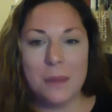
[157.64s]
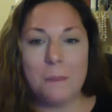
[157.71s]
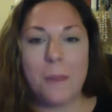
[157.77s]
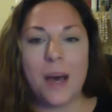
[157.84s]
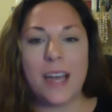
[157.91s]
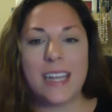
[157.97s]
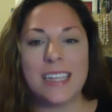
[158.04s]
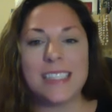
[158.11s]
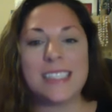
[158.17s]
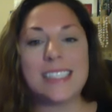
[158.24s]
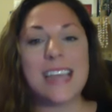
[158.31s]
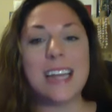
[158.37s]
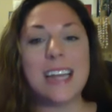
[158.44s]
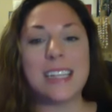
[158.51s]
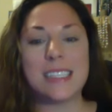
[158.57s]
but
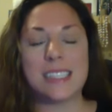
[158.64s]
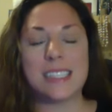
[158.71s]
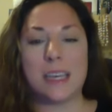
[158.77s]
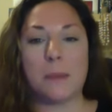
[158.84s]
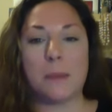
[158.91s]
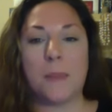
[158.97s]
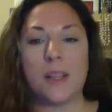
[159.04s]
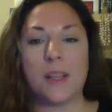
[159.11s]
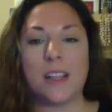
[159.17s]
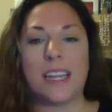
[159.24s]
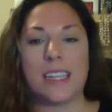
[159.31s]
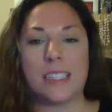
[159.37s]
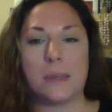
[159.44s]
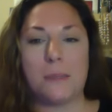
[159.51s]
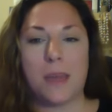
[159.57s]
instead it's the
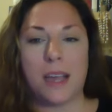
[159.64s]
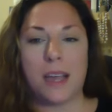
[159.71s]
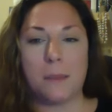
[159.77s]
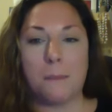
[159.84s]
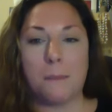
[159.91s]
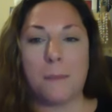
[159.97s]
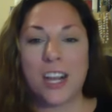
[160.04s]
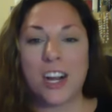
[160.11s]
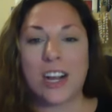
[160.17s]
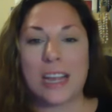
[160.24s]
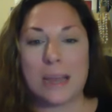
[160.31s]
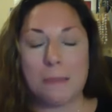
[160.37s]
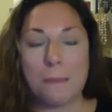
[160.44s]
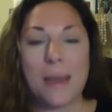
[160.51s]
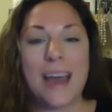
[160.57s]
ability to make a bigger
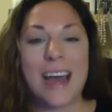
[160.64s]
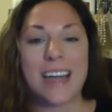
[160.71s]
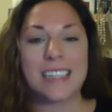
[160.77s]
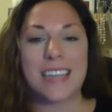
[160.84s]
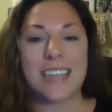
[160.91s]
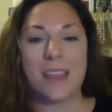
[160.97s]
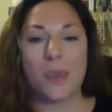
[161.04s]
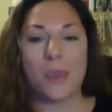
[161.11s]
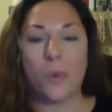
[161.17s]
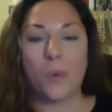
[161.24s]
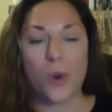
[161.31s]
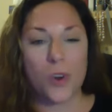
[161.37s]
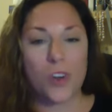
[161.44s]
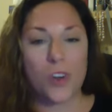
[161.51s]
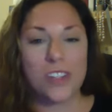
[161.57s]
impact on the
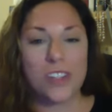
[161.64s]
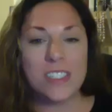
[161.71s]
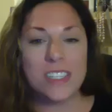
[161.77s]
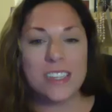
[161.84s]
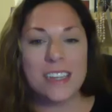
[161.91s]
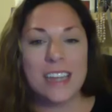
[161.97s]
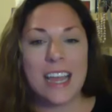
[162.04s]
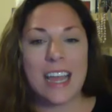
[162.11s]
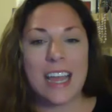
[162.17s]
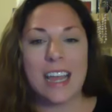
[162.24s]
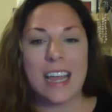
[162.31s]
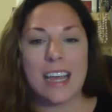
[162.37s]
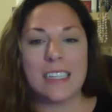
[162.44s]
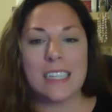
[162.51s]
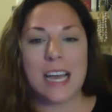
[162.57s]
world.
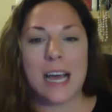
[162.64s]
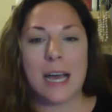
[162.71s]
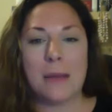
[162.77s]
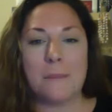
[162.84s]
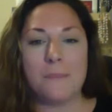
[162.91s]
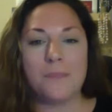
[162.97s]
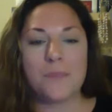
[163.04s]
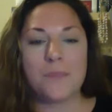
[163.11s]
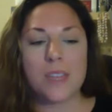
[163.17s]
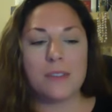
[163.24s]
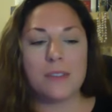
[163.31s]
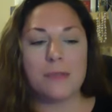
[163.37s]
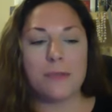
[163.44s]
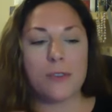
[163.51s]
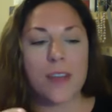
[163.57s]
And
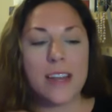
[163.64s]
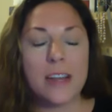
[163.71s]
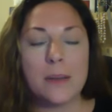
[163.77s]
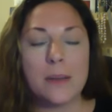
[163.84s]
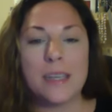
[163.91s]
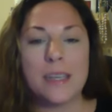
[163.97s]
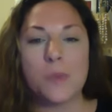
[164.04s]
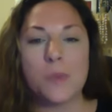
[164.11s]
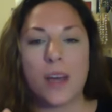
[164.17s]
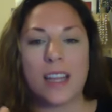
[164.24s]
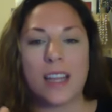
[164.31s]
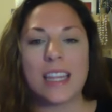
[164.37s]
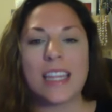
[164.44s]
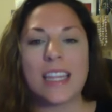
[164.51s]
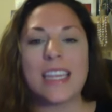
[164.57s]
freedom is
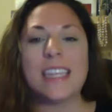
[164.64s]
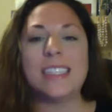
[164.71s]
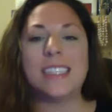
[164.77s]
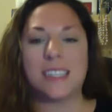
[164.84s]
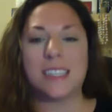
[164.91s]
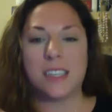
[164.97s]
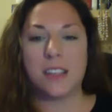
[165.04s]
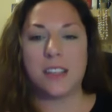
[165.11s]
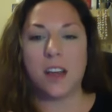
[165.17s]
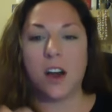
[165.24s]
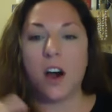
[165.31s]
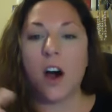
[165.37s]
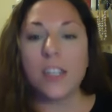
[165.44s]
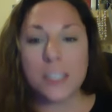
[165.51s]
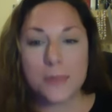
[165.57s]
what leads us to the
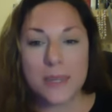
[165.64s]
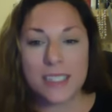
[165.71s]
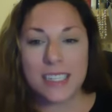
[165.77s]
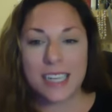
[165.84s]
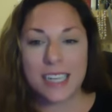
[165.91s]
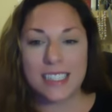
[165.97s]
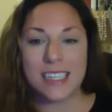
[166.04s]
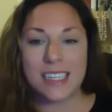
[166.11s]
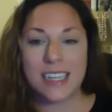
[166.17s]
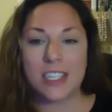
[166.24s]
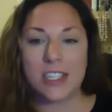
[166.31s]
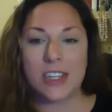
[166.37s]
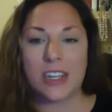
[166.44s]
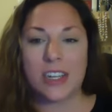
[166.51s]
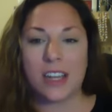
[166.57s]
ultimate
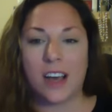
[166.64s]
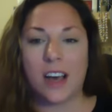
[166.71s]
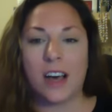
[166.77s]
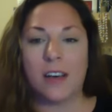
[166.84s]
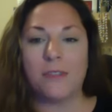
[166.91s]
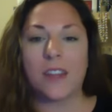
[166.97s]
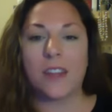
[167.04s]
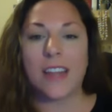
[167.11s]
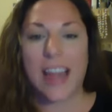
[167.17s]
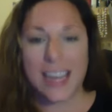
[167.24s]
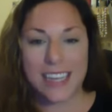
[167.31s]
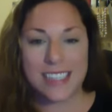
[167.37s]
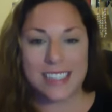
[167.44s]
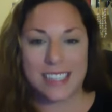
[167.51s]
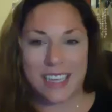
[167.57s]
destination of
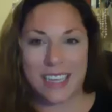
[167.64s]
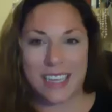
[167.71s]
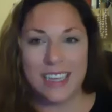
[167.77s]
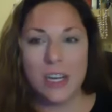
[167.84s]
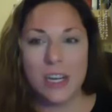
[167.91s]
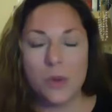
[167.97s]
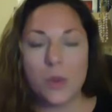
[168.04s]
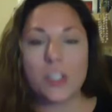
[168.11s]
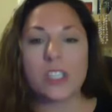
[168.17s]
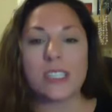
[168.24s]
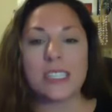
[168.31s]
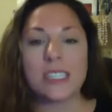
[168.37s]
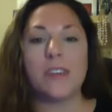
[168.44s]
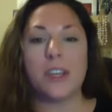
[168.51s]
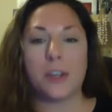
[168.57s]
legacy, which
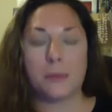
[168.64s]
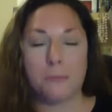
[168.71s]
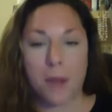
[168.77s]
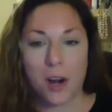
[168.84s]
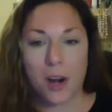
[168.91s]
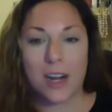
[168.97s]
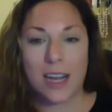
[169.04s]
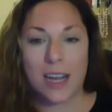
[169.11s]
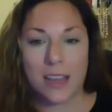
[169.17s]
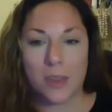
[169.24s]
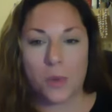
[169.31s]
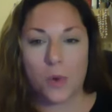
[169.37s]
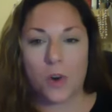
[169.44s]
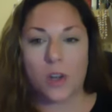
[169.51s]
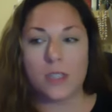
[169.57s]
is leaving your mark on
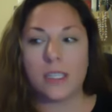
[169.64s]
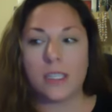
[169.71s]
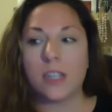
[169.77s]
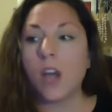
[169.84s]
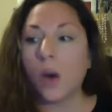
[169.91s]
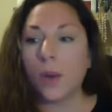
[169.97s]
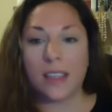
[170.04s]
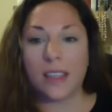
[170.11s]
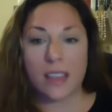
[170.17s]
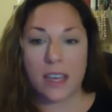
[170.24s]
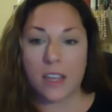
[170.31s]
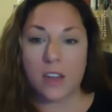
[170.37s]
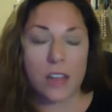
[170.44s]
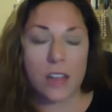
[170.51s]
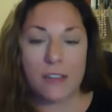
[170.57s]
the world and knowing
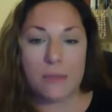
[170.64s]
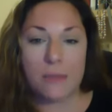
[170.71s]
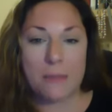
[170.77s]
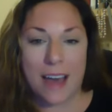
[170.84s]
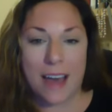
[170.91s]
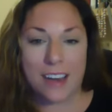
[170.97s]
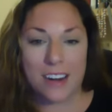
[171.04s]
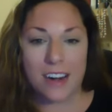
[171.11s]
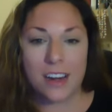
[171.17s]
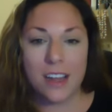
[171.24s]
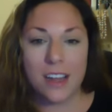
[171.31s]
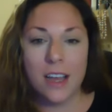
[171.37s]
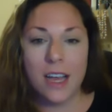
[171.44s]
that your life mattered.